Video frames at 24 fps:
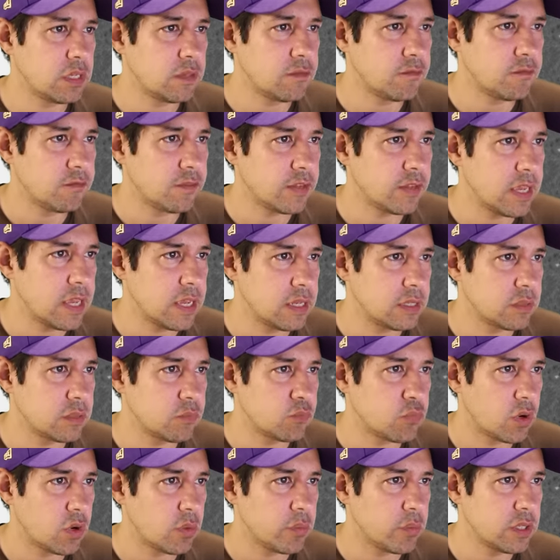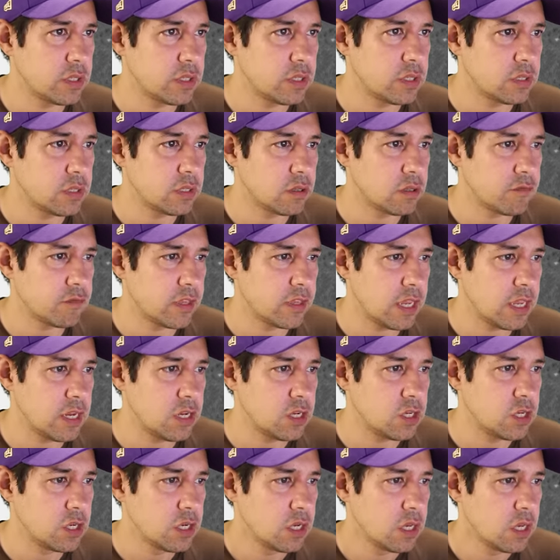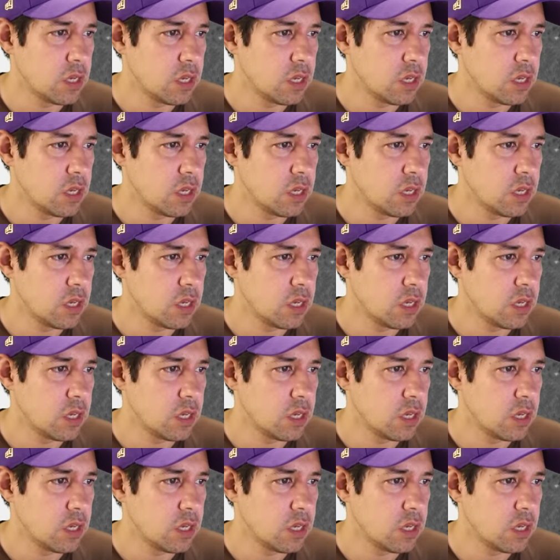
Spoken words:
the flares and prominences off the edge.